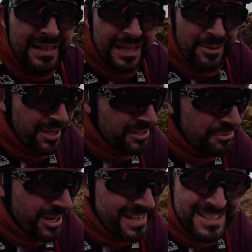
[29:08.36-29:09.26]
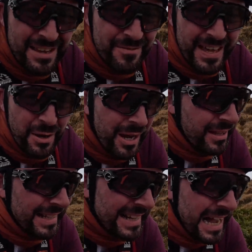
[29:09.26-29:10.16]
Now, it doesn't translate very well
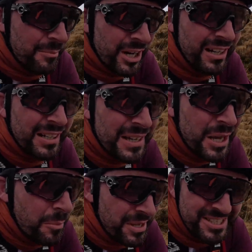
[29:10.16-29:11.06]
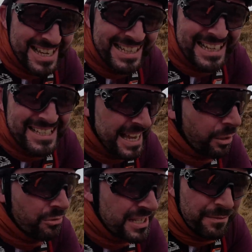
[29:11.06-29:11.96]
in the camera, but seeing these
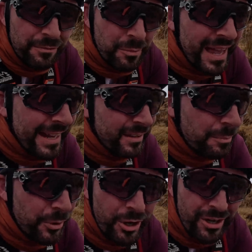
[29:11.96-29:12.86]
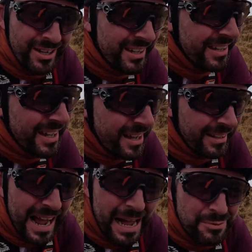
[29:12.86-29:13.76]
hills, even from the Isle of Bute, are
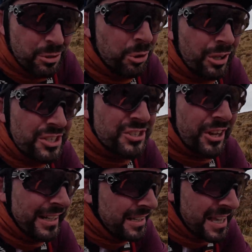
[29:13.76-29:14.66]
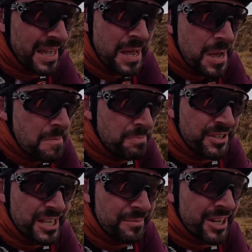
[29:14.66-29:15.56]
absolutely stunning. But
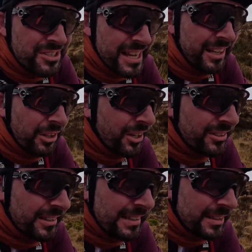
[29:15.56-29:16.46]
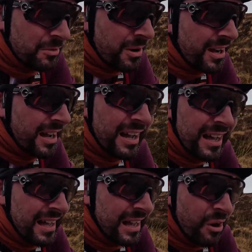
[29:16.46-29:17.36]
seeing you're cycling underneath them,
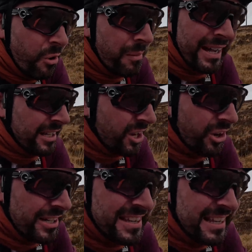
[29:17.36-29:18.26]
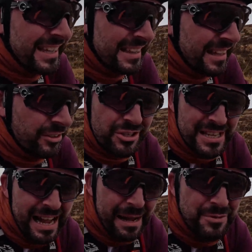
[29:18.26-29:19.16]
oh my God, they are just
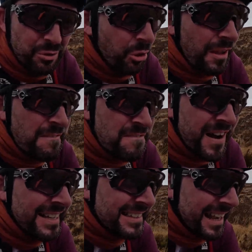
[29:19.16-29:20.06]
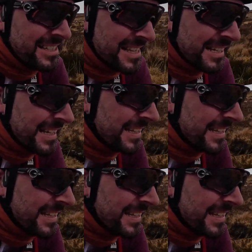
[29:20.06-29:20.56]
absolutely fantastic.